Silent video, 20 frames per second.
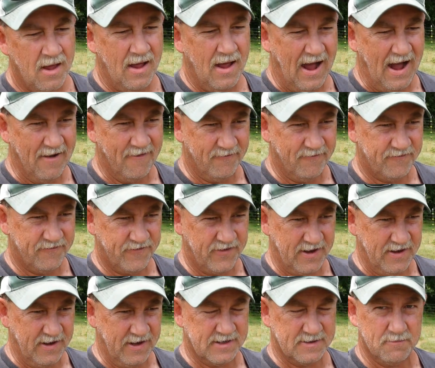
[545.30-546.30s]
I've
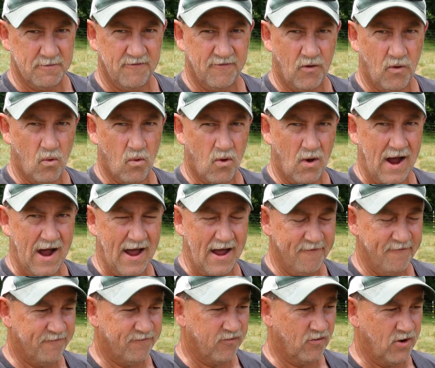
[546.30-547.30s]
said this before, I
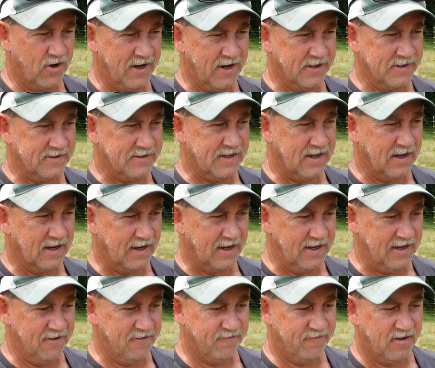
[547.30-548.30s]
have friends that
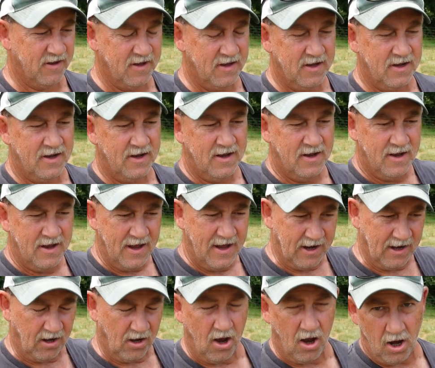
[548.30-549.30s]
live
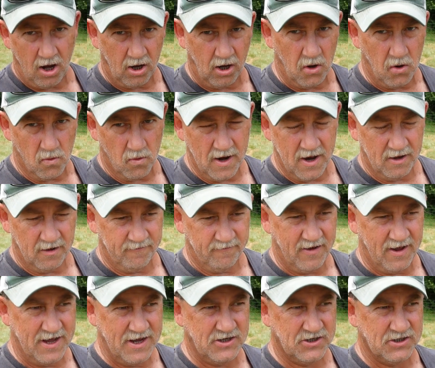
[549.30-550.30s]
at a lot lower
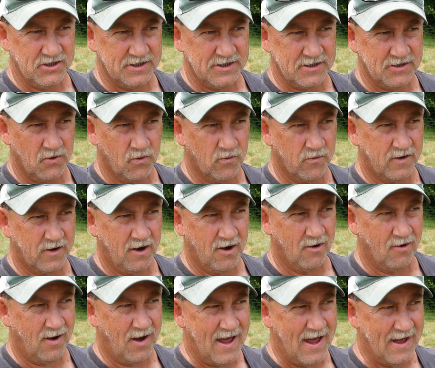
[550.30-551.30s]
elevations in North
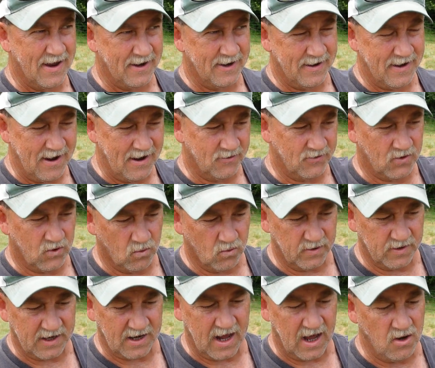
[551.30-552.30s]
Carolina, down toward
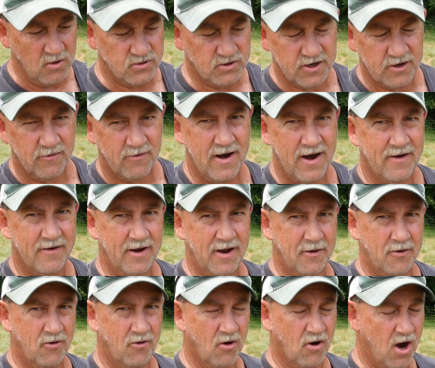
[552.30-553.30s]
the coast and around,
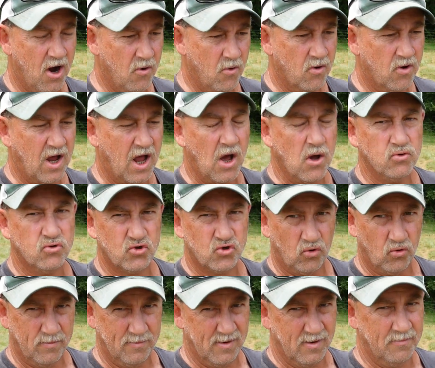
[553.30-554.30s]
that grow
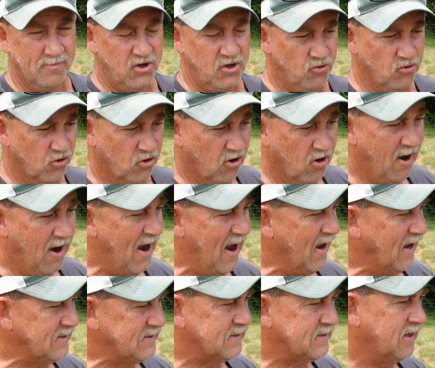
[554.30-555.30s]
coastal Bermuda
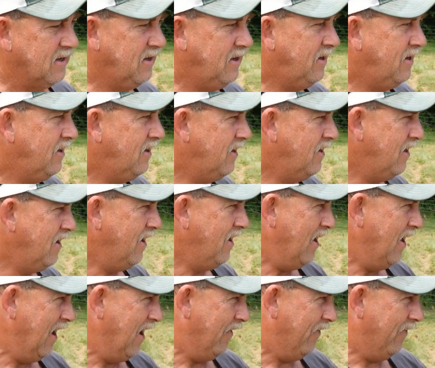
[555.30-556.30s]
grass,
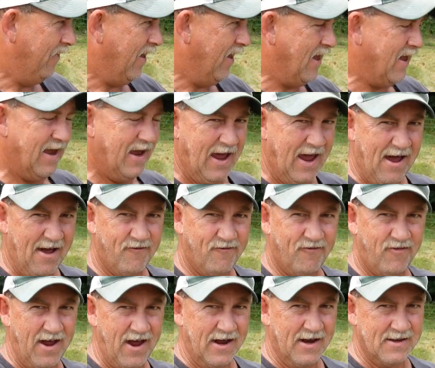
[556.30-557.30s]
and they have
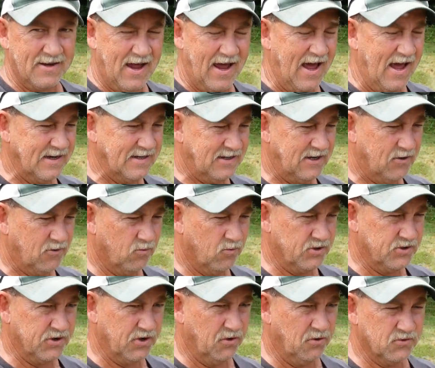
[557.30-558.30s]
fantastic
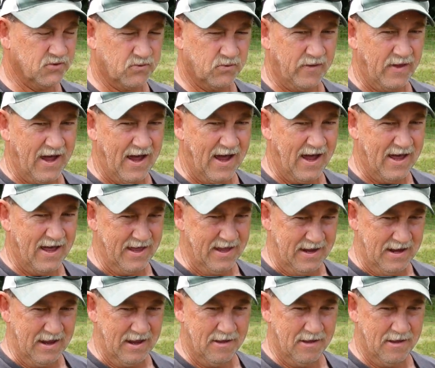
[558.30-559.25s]
results with that hay